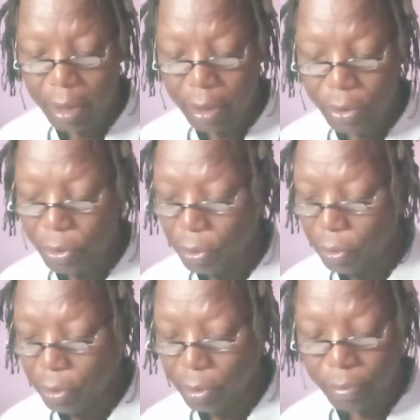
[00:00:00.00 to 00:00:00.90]

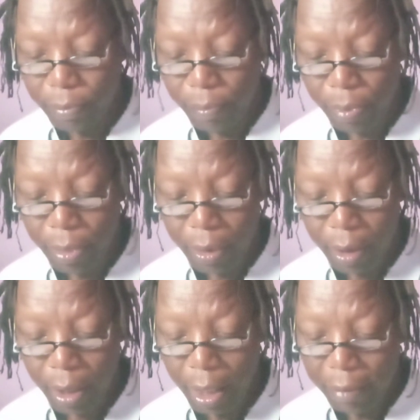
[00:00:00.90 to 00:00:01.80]
So
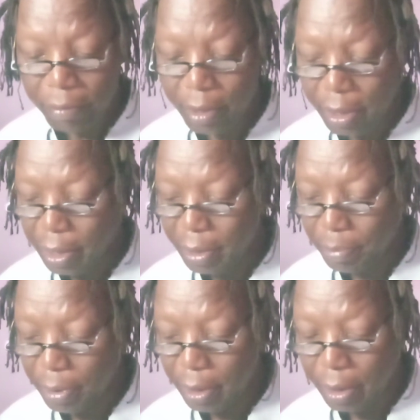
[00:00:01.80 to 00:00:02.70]
half integer
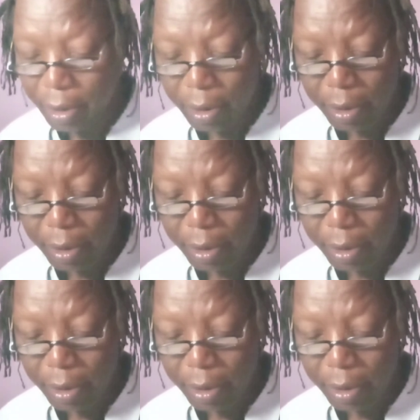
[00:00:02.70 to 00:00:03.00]
spin,